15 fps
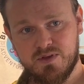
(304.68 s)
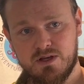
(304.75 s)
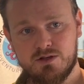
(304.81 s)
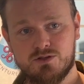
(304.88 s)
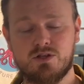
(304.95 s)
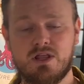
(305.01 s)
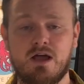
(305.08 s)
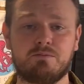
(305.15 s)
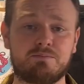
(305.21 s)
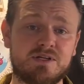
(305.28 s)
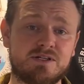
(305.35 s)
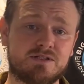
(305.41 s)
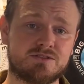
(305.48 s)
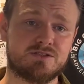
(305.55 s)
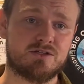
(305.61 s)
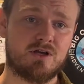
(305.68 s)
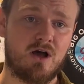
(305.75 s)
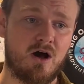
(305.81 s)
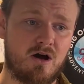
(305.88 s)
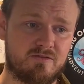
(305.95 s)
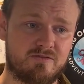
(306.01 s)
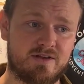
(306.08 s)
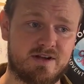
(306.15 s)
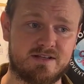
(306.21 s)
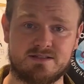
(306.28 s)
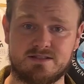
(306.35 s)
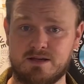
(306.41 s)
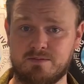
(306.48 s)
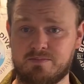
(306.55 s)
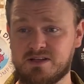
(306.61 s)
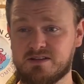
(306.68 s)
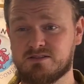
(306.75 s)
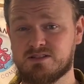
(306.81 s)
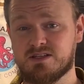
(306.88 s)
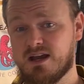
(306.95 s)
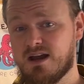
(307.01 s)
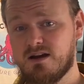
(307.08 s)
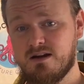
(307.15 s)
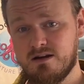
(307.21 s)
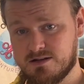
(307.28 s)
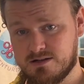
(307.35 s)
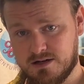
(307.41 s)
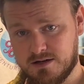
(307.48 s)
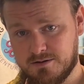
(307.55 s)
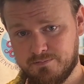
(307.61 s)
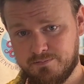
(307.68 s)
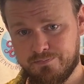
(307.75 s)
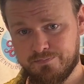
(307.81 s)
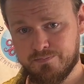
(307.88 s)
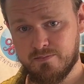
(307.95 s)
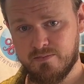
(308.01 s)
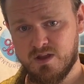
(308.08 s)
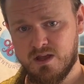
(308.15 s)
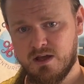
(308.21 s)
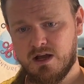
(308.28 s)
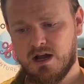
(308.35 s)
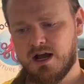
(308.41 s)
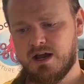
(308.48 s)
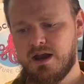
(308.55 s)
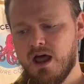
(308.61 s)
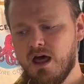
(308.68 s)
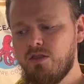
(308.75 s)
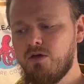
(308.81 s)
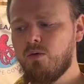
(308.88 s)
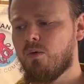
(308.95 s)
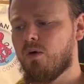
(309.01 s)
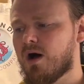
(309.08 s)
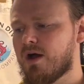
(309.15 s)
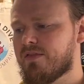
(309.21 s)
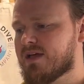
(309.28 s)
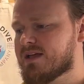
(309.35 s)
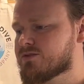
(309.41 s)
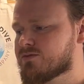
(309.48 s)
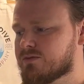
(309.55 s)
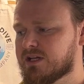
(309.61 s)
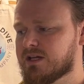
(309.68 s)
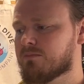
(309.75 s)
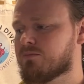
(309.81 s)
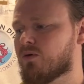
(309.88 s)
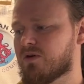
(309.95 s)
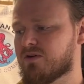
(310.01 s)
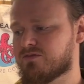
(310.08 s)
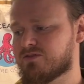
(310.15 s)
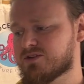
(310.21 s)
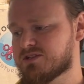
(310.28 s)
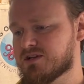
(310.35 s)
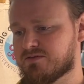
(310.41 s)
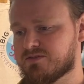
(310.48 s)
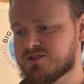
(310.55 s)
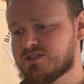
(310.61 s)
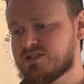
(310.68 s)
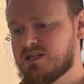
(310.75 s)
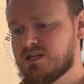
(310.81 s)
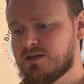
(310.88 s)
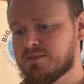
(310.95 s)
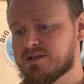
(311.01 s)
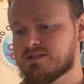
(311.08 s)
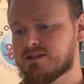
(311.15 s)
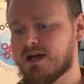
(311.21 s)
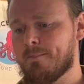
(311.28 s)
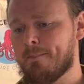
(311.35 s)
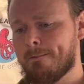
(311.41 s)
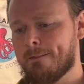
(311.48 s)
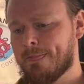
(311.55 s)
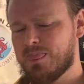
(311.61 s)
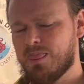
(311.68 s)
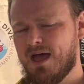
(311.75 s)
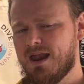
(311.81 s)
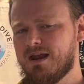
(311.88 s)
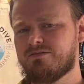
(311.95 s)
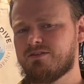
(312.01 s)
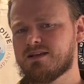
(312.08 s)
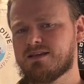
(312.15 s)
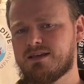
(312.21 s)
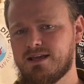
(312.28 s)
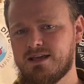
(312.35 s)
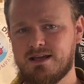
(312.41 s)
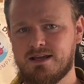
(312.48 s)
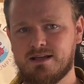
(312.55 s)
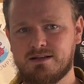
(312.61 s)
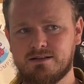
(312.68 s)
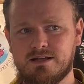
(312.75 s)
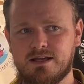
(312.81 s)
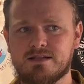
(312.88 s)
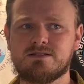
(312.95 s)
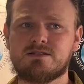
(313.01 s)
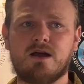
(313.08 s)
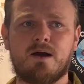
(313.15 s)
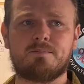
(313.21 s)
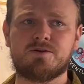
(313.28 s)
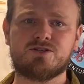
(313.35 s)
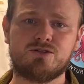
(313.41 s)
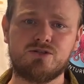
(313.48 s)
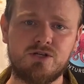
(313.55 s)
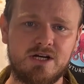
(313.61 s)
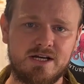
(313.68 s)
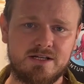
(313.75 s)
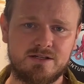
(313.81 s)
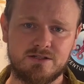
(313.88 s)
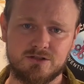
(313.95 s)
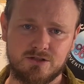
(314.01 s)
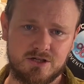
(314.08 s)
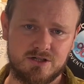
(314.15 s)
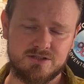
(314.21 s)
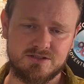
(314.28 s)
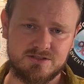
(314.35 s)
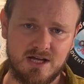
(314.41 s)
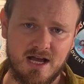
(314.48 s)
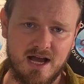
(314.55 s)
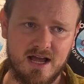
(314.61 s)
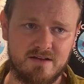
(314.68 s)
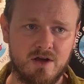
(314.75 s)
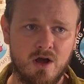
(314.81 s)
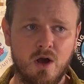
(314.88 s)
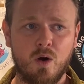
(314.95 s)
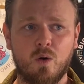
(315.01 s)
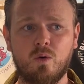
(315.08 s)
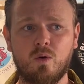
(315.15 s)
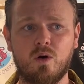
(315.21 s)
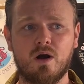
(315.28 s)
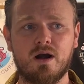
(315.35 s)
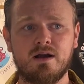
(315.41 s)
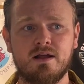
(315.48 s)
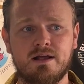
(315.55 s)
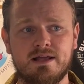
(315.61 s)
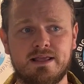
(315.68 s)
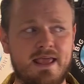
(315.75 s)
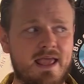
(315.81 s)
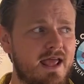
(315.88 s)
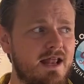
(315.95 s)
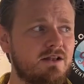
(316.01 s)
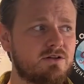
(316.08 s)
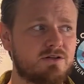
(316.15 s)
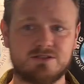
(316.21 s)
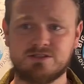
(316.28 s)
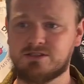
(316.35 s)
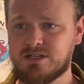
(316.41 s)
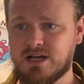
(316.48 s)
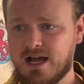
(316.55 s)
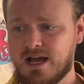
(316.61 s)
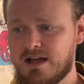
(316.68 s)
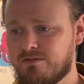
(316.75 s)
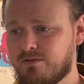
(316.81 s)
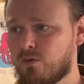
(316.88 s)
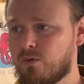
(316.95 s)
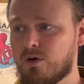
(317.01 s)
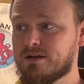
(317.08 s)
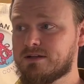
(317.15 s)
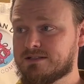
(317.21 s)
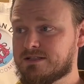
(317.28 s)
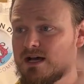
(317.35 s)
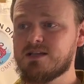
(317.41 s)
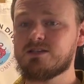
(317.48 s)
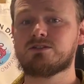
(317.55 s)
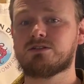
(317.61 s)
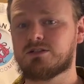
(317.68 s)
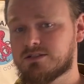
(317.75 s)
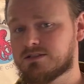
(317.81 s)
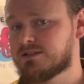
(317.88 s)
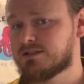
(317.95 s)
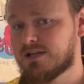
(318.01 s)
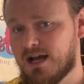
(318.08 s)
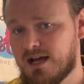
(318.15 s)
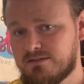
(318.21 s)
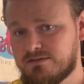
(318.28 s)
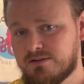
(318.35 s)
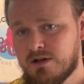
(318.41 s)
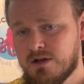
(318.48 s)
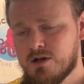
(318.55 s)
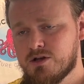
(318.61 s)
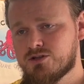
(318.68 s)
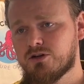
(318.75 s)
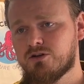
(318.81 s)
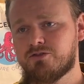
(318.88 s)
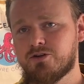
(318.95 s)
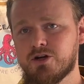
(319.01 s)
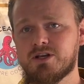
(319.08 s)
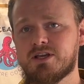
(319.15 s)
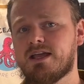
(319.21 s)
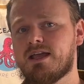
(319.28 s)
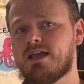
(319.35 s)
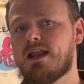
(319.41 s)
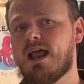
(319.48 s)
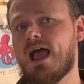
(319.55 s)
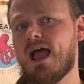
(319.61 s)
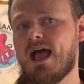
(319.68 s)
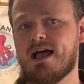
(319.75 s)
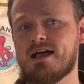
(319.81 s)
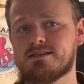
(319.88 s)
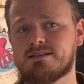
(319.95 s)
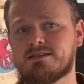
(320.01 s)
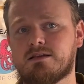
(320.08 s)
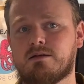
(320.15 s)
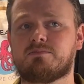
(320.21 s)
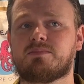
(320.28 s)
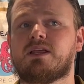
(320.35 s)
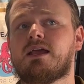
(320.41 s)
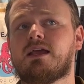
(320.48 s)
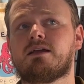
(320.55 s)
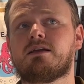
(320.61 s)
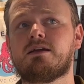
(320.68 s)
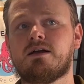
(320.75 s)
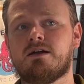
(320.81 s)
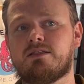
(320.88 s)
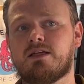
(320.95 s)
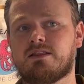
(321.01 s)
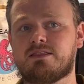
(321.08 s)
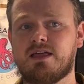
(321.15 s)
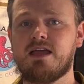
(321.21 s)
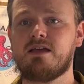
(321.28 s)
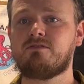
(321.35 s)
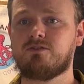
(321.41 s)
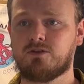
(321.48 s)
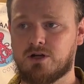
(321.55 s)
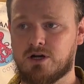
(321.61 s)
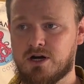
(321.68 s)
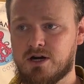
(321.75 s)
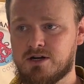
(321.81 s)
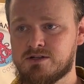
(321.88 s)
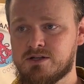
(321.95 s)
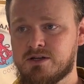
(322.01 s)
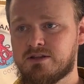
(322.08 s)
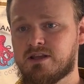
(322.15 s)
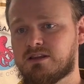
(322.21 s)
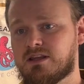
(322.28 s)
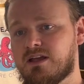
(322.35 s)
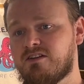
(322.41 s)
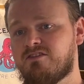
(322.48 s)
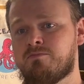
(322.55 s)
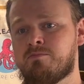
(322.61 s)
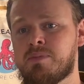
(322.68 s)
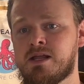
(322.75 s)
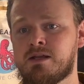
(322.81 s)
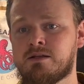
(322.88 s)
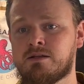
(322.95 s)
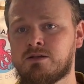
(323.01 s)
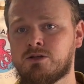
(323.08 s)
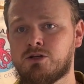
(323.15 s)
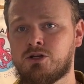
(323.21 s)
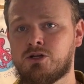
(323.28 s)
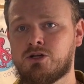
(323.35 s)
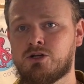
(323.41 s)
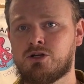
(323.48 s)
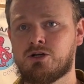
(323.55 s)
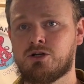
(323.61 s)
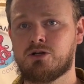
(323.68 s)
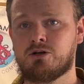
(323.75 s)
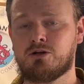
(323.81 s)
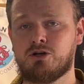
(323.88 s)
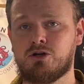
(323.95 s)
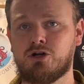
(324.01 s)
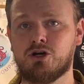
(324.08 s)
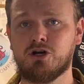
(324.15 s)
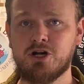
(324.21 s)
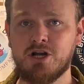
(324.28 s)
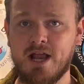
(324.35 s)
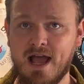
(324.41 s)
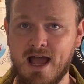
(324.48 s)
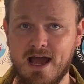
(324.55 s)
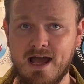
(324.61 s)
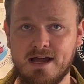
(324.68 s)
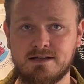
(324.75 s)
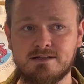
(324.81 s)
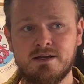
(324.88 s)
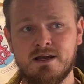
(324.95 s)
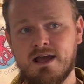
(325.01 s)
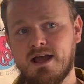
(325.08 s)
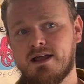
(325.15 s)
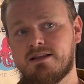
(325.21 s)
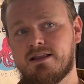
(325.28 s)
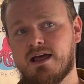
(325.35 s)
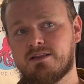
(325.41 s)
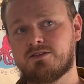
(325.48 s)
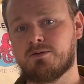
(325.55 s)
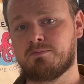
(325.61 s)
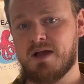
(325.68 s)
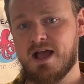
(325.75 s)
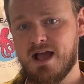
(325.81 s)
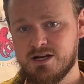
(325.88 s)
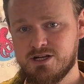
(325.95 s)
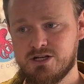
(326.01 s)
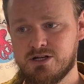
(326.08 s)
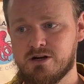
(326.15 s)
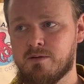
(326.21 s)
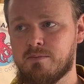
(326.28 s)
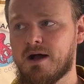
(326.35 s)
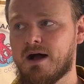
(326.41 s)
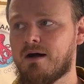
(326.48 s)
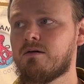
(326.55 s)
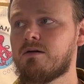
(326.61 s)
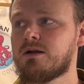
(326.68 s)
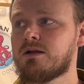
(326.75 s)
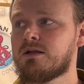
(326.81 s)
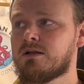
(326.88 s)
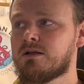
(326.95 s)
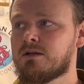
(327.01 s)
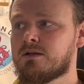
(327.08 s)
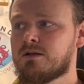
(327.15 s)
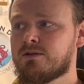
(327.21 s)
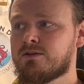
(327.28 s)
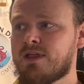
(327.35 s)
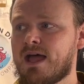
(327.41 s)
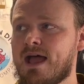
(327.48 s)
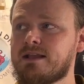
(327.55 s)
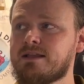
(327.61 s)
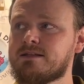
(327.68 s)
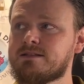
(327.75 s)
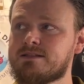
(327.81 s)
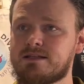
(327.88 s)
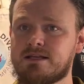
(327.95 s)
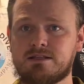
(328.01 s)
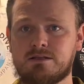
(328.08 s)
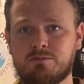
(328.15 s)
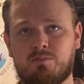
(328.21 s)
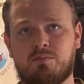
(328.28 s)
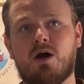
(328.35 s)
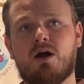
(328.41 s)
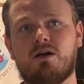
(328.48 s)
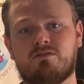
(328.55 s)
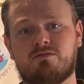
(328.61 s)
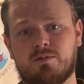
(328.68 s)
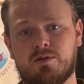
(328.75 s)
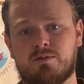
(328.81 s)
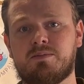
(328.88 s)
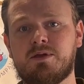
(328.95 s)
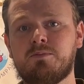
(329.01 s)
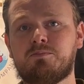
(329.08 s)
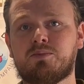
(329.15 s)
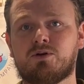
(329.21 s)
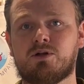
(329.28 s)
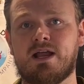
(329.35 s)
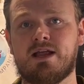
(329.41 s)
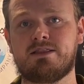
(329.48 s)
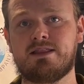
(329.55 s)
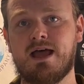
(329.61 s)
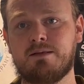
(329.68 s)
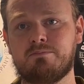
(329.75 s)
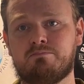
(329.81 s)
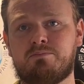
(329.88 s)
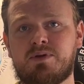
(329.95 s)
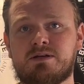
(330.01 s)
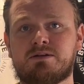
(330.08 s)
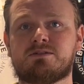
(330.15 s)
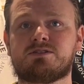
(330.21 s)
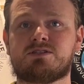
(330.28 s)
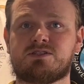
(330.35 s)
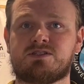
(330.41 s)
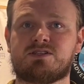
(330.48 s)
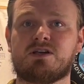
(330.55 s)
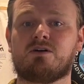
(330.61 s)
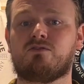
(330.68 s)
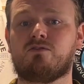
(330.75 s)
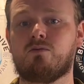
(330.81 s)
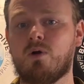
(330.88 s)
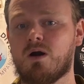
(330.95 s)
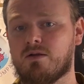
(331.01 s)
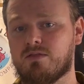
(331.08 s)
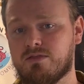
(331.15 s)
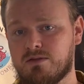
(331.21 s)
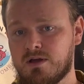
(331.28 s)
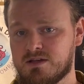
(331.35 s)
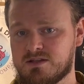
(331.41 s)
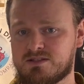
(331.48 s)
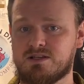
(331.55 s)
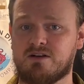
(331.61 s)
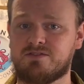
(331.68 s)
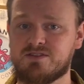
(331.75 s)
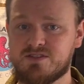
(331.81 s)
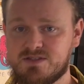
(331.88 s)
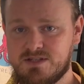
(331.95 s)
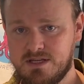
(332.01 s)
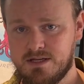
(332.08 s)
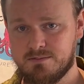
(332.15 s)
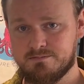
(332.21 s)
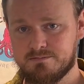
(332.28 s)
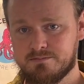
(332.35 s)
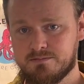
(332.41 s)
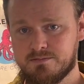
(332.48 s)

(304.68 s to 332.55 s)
So that builds confidence, that builds character. Another one that's really important for self-esteem is that not every kid gets the opportunity to learn to dive, or can learn to dive, or does learn to dive. So if your kid has something that they've learned, that they've been good at, and that they're passionate about, that can set them apart from other people, and that builds self-worth, self-esteem.